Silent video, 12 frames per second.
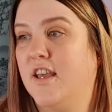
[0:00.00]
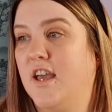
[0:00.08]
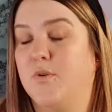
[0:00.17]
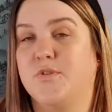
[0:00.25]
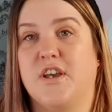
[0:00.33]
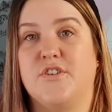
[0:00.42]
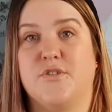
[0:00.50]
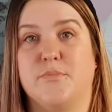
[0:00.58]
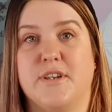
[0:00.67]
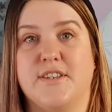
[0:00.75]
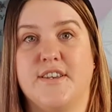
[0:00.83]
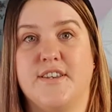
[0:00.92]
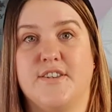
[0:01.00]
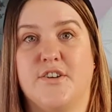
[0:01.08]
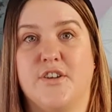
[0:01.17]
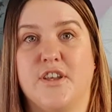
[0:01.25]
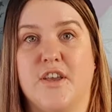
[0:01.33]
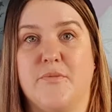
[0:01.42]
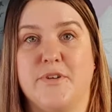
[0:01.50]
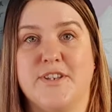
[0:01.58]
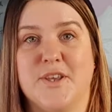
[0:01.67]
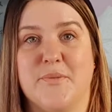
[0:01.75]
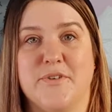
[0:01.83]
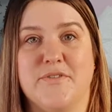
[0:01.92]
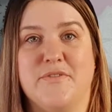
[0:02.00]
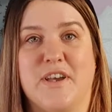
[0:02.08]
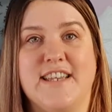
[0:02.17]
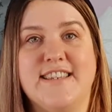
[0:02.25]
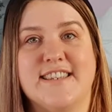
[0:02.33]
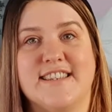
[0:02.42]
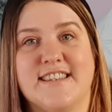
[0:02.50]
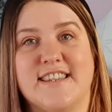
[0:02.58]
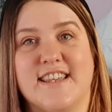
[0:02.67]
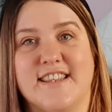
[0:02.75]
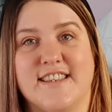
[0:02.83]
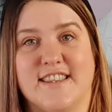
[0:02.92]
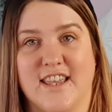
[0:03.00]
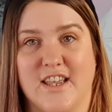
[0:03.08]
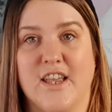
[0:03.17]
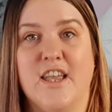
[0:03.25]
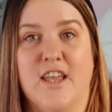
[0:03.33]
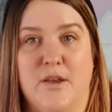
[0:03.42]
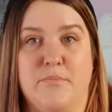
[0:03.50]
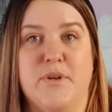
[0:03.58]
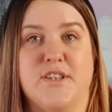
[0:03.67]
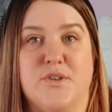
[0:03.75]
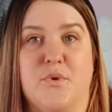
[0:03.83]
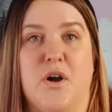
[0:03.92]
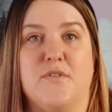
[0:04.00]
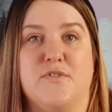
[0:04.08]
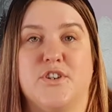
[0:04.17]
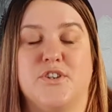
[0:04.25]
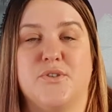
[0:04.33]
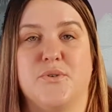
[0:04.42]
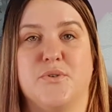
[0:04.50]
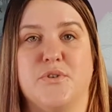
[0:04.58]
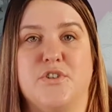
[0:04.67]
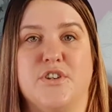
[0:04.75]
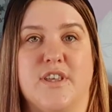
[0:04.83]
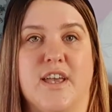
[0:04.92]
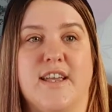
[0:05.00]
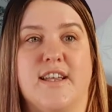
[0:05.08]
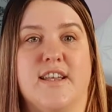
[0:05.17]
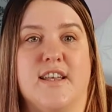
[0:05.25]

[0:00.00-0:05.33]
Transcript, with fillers: it was actually my sister that gave me some advice and said like basically what I've just told you like